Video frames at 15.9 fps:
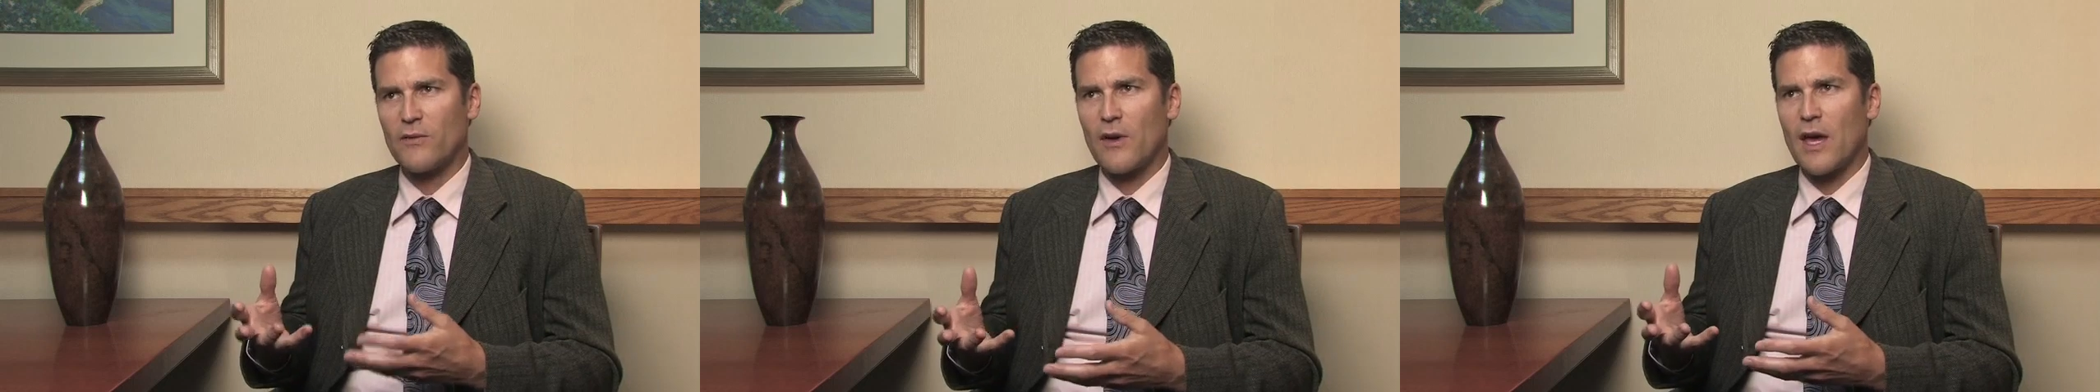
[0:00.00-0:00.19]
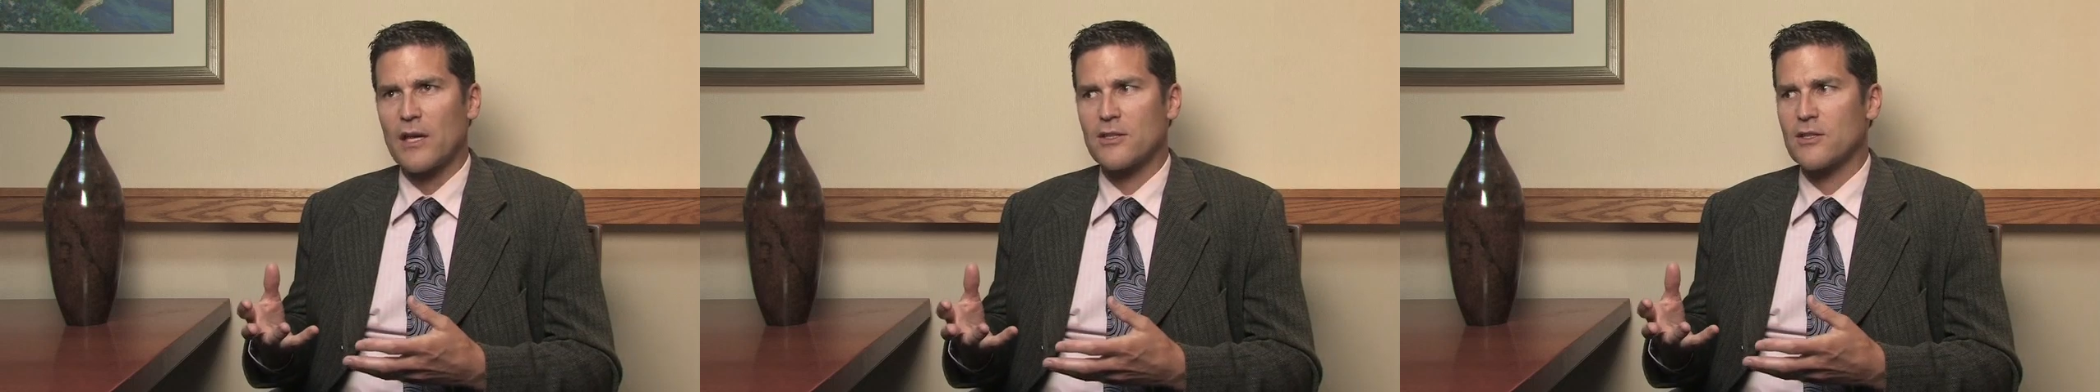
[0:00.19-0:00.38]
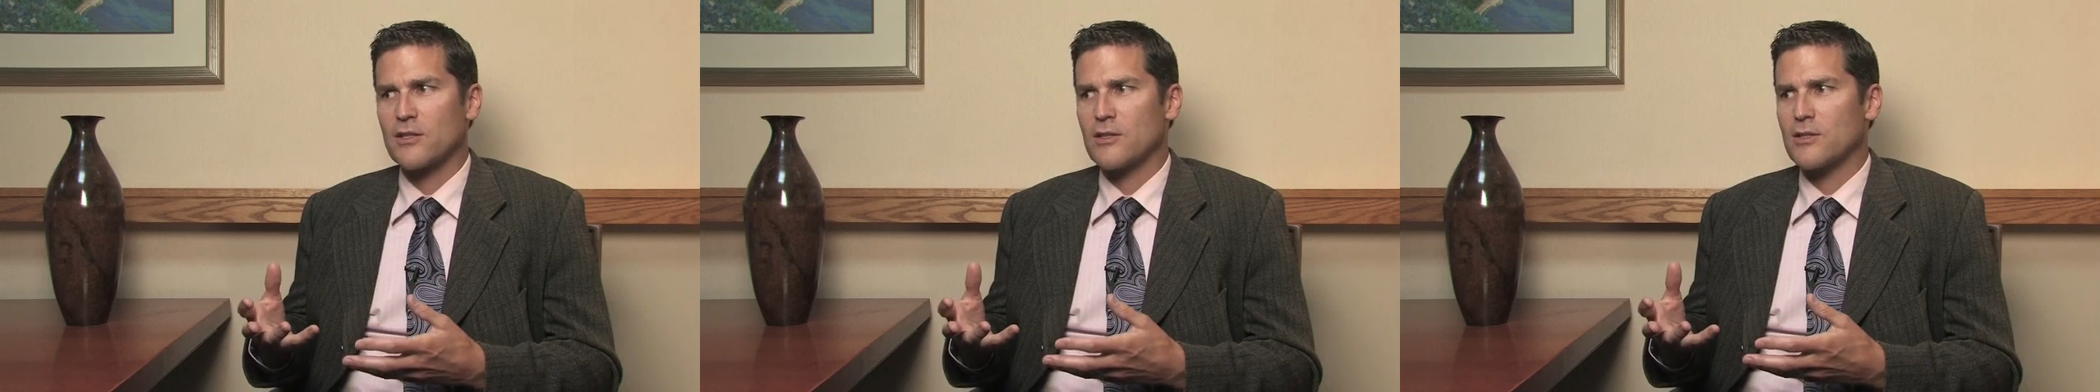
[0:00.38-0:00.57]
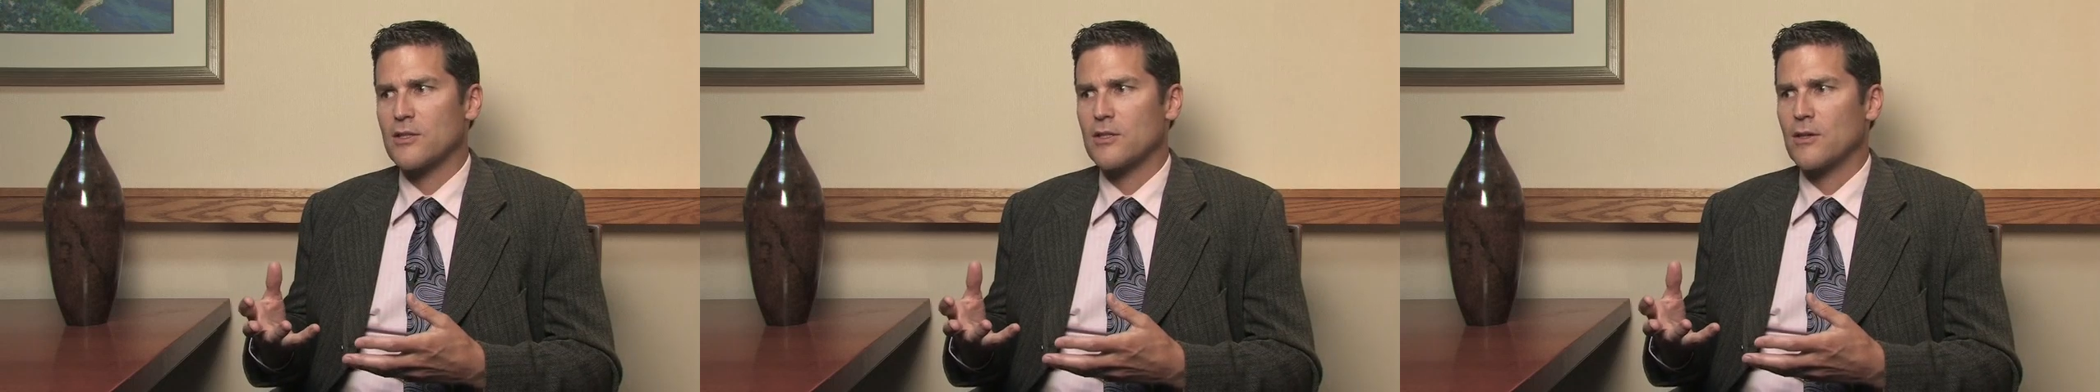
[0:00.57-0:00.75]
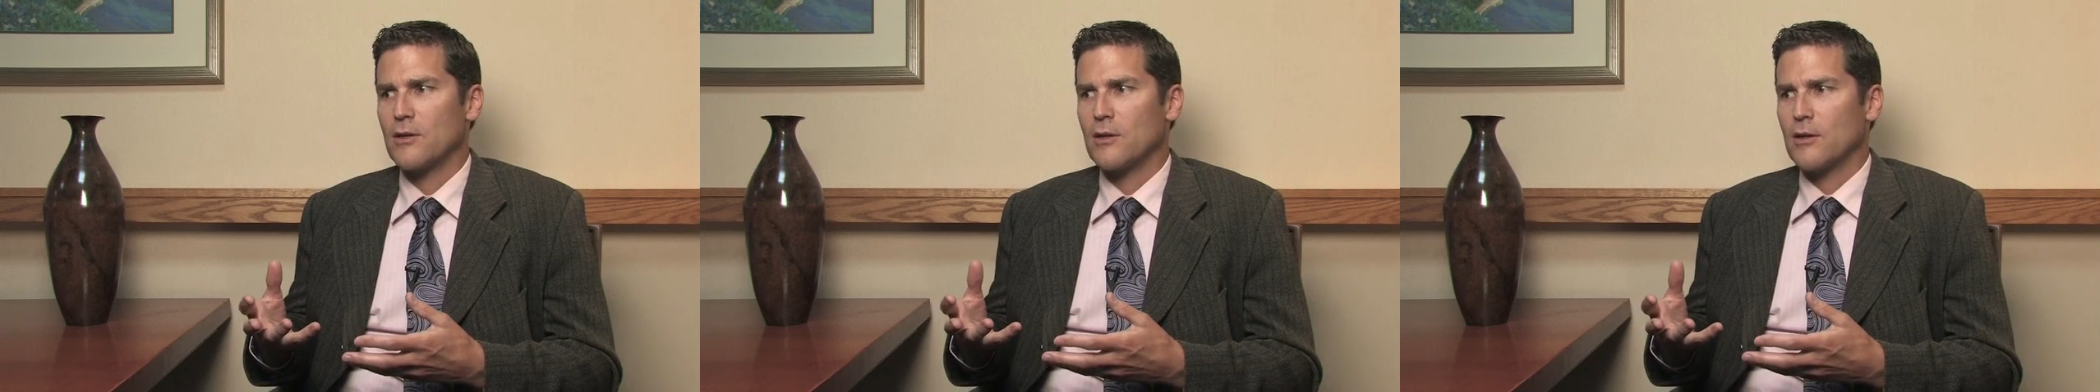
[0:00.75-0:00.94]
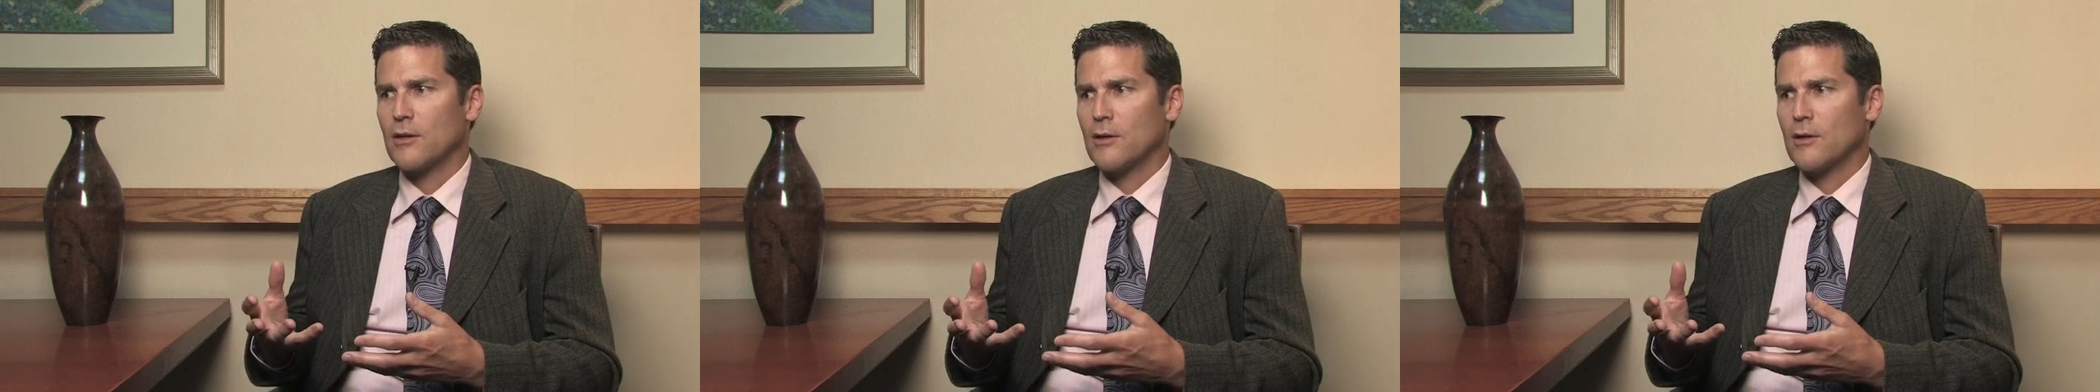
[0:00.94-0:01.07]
phases